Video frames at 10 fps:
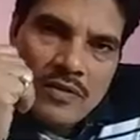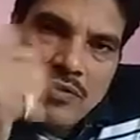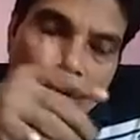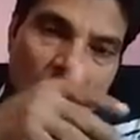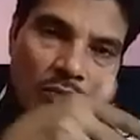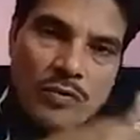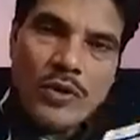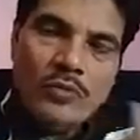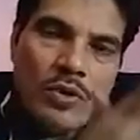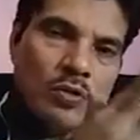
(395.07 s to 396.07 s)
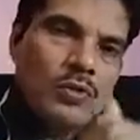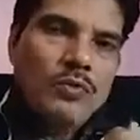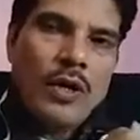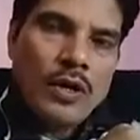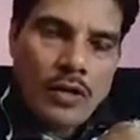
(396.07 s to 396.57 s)
what way we should
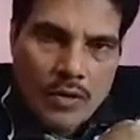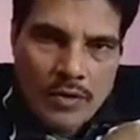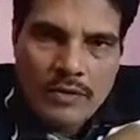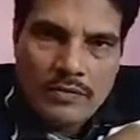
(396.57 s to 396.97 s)
walk on.